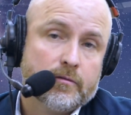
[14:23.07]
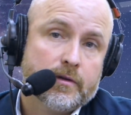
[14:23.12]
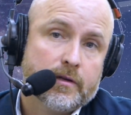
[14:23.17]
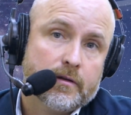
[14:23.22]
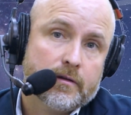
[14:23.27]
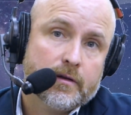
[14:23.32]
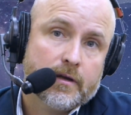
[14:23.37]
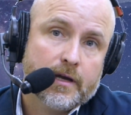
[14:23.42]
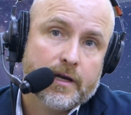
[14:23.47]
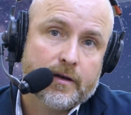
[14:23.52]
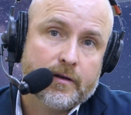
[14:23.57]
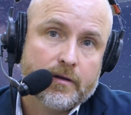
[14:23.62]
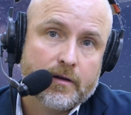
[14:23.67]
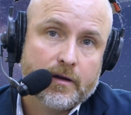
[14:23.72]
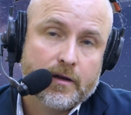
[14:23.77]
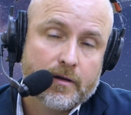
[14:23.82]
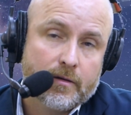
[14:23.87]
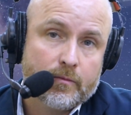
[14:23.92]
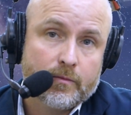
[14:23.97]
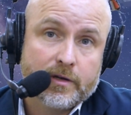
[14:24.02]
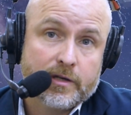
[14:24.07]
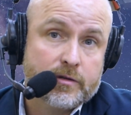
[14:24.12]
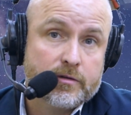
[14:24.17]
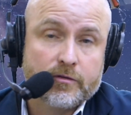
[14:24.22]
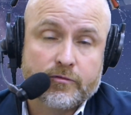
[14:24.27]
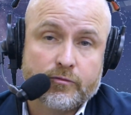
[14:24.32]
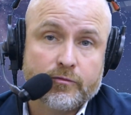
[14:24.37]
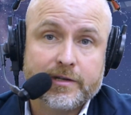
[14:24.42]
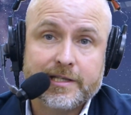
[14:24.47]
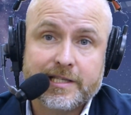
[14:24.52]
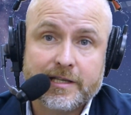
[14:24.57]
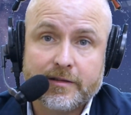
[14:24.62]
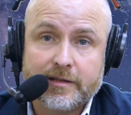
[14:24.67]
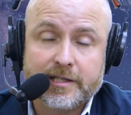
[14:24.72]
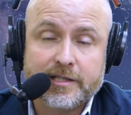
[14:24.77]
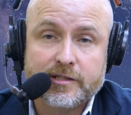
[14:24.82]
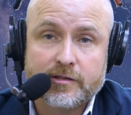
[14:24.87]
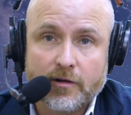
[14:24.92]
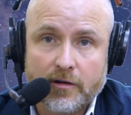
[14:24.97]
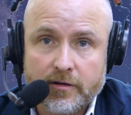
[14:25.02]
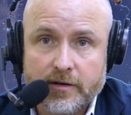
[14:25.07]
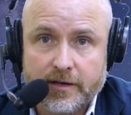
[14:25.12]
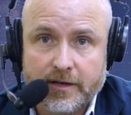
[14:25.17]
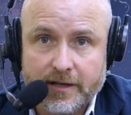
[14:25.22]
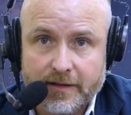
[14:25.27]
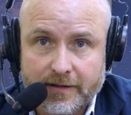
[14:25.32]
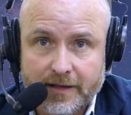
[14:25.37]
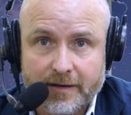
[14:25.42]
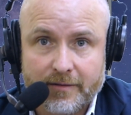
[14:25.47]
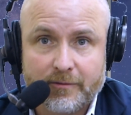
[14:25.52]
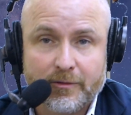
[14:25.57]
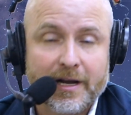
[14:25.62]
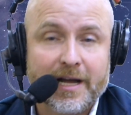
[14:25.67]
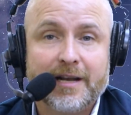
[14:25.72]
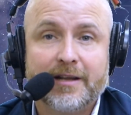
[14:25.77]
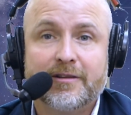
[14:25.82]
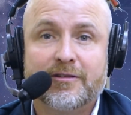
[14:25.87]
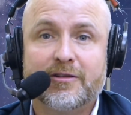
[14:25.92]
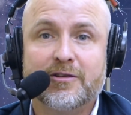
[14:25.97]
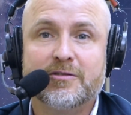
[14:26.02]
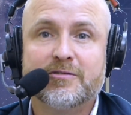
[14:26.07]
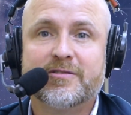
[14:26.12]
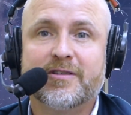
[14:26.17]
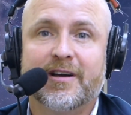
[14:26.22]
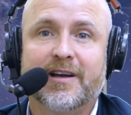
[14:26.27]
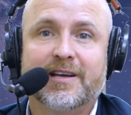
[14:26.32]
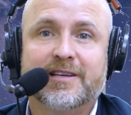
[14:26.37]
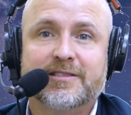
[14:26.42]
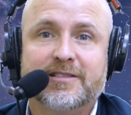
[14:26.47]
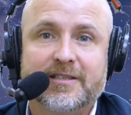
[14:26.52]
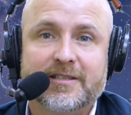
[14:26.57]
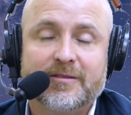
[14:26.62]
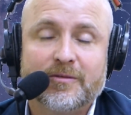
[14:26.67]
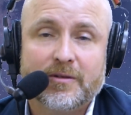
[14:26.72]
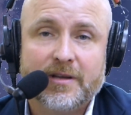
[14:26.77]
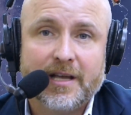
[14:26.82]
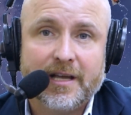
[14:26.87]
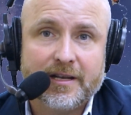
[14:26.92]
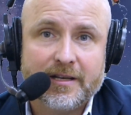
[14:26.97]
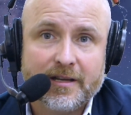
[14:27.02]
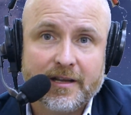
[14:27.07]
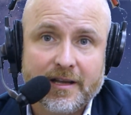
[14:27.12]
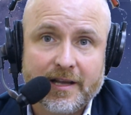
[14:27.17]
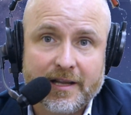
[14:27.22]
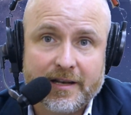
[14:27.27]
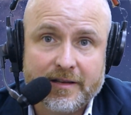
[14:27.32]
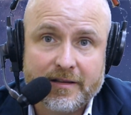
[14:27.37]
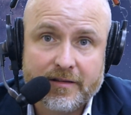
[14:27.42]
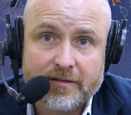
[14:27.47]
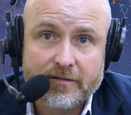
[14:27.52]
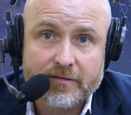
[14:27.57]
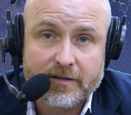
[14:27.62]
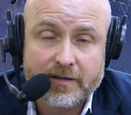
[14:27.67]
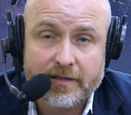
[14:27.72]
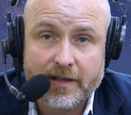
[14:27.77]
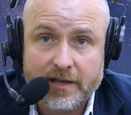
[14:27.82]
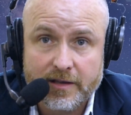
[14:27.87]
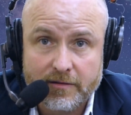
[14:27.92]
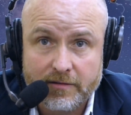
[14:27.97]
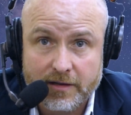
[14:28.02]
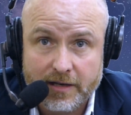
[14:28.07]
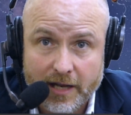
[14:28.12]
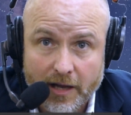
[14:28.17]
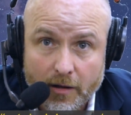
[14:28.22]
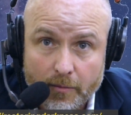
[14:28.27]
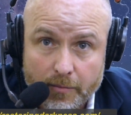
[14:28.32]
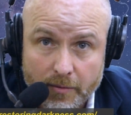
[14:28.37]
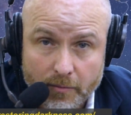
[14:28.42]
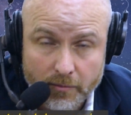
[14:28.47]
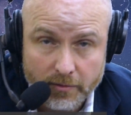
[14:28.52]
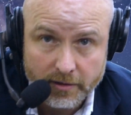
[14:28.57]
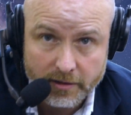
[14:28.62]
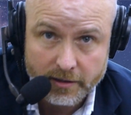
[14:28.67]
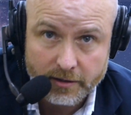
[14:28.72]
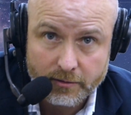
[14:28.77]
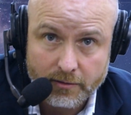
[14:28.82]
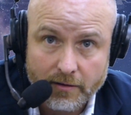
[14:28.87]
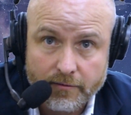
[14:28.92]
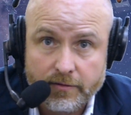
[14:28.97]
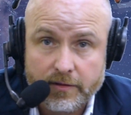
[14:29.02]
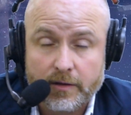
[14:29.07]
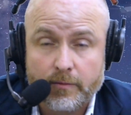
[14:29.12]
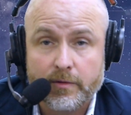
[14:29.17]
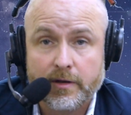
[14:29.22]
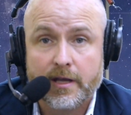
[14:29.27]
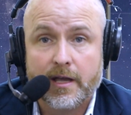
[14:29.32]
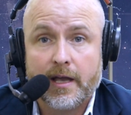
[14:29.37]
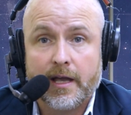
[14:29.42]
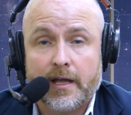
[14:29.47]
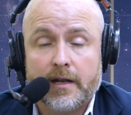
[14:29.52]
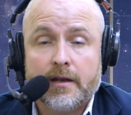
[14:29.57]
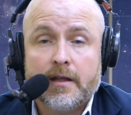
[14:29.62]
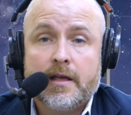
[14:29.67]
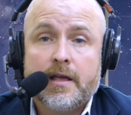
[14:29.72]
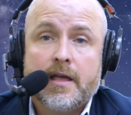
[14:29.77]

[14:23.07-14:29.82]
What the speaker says: And we just recently started, and then ran into you guys and see that you need help, and we're going to do everything we can.